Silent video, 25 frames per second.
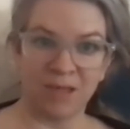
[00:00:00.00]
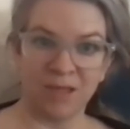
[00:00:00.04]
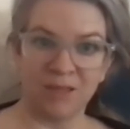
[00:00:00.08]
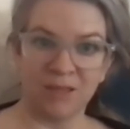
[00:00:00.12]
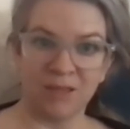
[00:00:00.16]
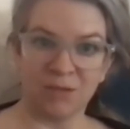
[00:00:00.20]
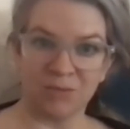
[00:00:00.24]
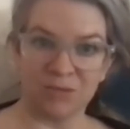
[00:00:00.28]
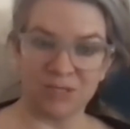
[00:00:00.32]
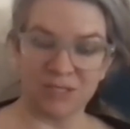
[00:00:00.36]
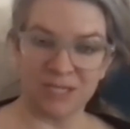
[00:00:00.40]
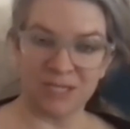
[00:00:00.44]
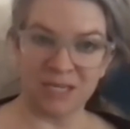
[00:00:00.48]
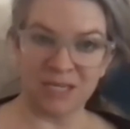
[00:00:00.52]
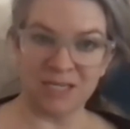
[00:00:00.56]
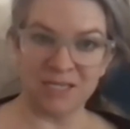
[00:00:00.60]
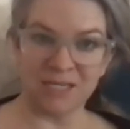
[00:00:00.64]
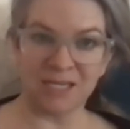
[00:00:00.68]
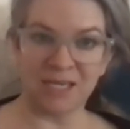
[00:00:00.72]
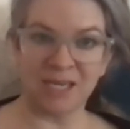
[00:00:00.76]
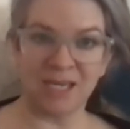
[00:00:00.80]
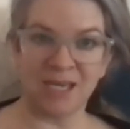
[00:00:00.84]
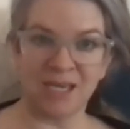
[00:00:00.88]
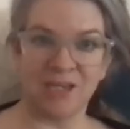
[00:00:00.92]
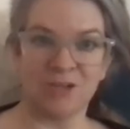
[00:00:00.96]
there was
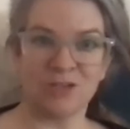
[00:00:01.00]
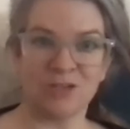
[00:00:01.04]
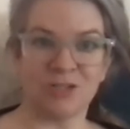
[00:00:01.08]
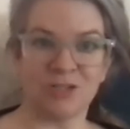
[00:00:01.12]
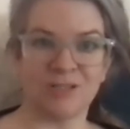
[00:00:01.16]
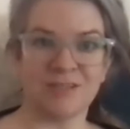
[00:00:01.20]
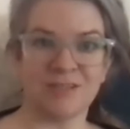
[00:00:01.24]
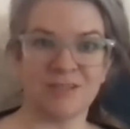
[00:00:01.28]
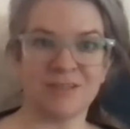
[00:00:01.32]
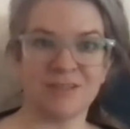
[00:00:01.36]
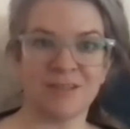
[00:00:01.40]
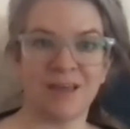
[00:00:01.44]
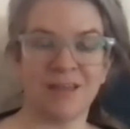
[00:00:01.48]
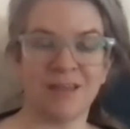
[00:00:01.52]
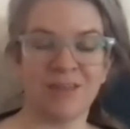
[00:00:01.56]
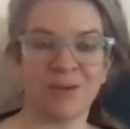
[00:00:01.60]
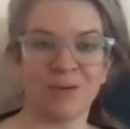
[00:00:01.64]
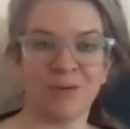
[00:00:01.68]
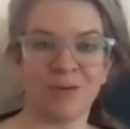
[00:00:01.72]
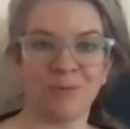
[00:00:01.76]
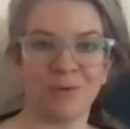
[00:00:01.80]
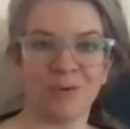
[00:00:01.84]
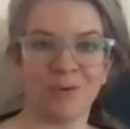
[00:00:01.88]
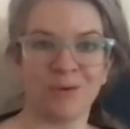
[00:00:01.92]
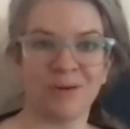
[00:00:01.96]
indications that
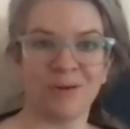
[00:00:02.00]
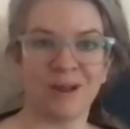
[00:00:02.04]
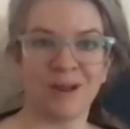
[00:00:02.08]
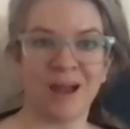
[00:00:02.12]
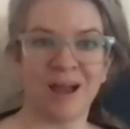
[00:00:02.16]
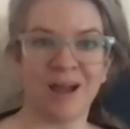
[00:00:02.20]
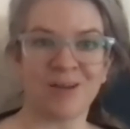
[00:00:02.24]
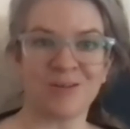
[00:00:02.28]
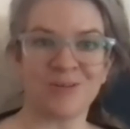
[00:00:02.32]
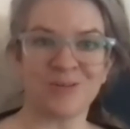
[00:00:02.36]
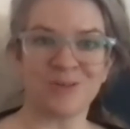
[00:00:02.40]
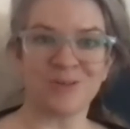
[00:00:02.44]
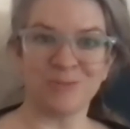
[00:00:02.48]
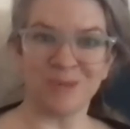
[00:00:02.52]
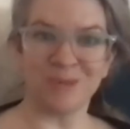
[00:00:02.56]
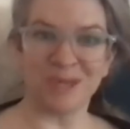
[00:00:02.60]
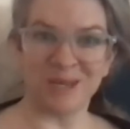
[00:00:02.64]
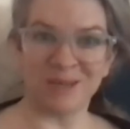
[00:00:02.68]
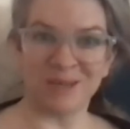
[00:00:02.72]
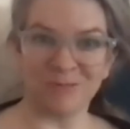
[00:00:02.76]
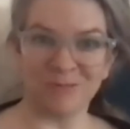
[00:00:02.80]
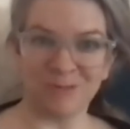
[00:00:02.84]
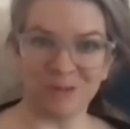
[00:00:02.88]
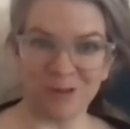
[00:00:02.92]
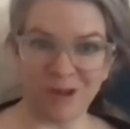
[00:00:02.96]
there were actual
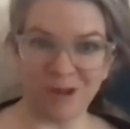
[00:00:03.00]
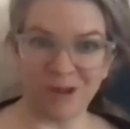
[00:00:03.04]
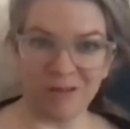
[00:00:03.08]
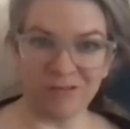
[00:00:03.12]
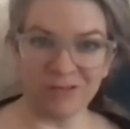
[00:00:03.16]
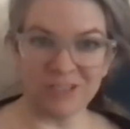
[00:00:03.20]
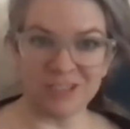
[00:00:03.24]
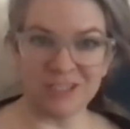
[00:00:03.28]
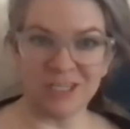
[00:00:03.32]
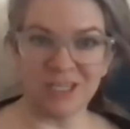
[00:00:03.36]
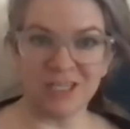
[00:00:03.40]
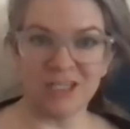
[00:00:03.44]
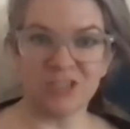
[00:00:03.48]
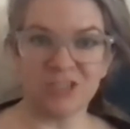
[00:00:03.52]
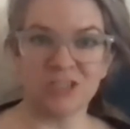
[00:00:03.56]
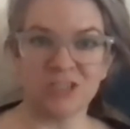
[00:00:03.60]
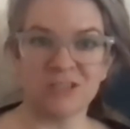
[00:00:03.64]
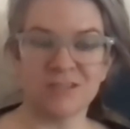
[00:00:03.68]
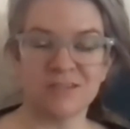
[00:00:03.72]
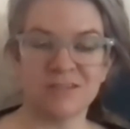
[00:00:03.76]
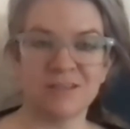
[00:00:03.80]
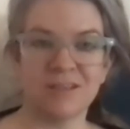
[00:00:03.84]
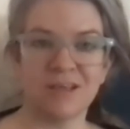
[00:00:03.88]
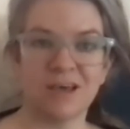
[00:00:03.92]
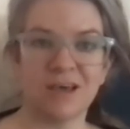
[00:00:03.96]
meaningful
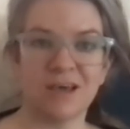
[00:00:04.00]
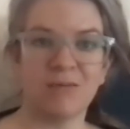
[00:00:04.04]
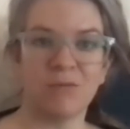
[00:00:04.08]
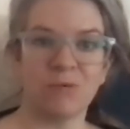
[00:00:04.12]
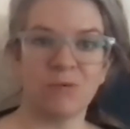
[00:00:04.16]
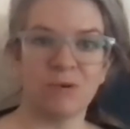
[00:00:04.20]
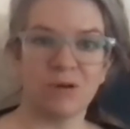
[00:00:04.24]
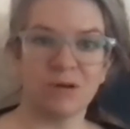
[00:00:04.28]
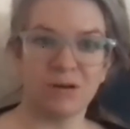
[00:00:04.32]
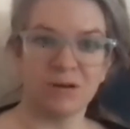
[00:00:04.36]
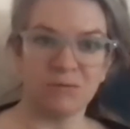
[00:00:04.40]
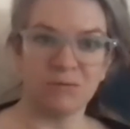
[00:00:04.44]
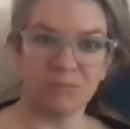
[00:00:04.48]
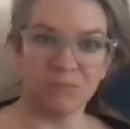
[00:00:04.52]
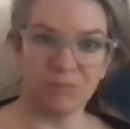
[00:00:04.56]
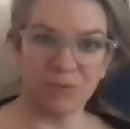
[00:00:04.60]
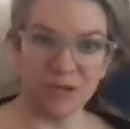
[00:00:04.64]
conversations that were